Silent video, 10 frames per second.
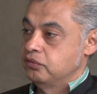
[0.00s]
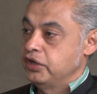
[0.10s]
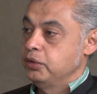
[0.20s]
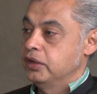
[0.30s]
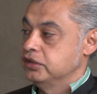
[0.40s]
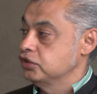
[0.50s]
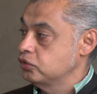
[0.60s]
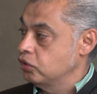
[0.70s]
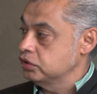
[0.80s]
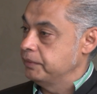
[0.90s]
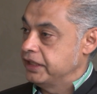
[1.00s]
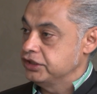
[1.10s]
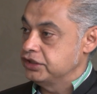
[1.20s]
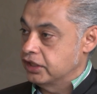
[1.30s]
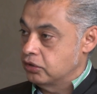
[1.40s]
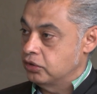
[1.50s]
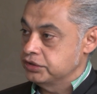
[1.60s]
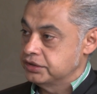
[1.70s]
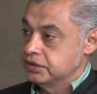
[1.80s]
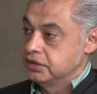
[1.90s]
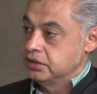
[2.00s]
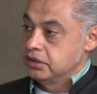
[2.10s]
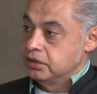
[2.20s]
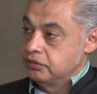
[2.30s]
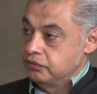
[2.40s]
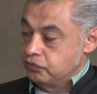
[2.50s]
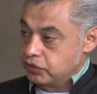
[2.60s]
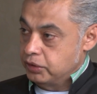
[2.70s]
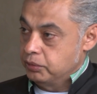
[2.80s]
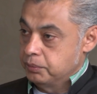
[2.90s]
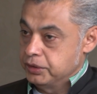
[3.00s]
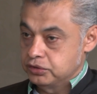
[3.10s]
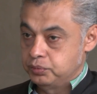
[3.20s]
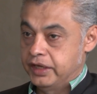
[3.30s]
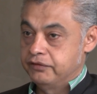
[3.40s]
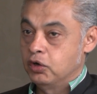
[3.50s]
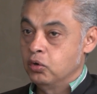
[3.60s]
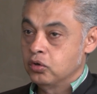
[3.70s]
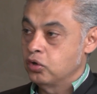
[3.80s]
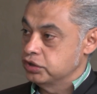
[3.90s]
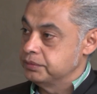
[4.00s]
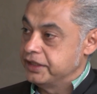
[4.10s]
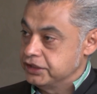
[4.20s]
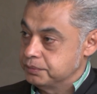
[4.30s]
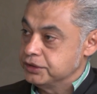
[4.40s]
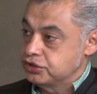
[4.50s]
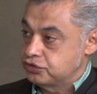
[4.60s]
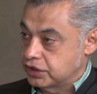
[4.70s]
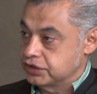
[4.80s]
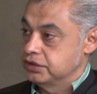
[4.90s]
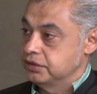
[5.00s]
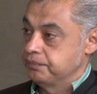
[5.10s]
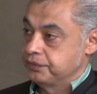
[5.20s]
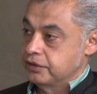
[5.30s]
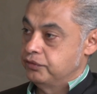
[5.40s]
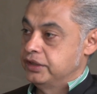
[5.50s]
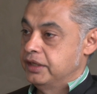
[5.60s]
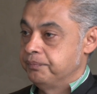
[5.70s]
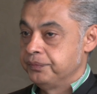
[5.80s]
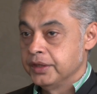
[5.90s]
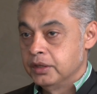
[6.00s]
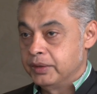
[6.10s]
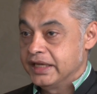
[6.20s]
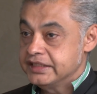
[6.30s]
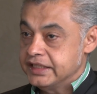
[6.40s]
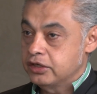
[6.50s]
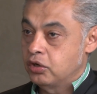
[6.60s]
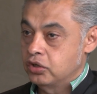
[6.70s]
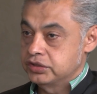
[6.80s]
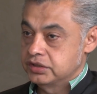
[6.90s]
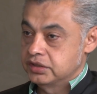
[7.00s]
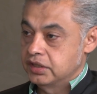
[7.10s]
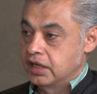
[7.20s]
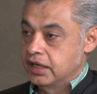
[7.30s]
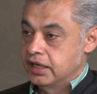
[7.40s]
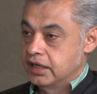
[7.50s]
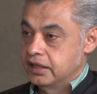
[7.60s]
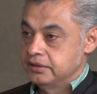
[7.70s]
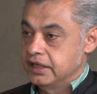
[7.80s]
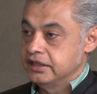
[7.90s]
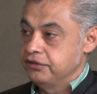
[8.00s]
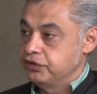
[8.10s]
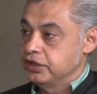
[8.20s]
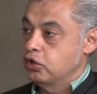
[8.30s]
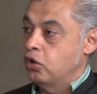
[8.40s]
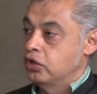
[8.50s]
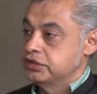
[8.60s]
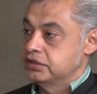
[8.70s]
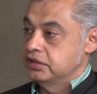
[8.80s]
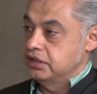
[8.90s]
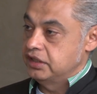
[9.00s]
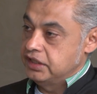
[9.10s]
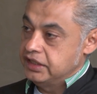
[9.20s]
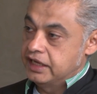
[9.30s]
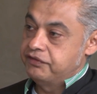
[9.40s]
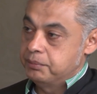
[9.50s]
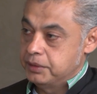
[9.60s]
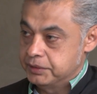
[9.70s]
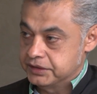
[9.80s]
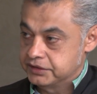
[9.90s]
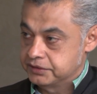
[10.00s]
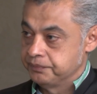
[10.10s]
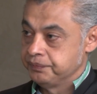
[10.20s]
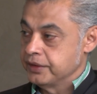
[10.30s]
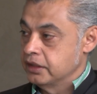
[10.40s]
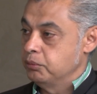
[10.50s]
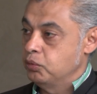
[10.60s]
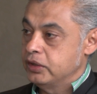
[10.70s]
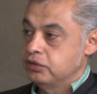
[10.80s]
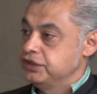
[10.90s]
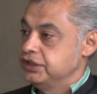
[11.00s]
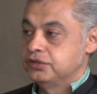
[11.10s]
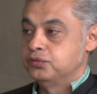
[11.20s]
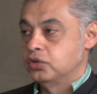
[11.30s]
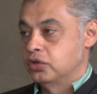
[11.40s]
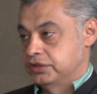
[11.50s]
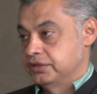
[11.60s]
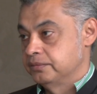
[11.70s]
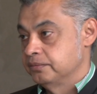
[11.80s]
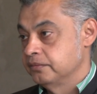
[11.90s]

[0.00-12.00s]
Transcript: very well. The stores manage their costs very well because we have a whole cost management structure for them. When I say costs, there are different costs in the F&B business. Number one, obviously, is food costs.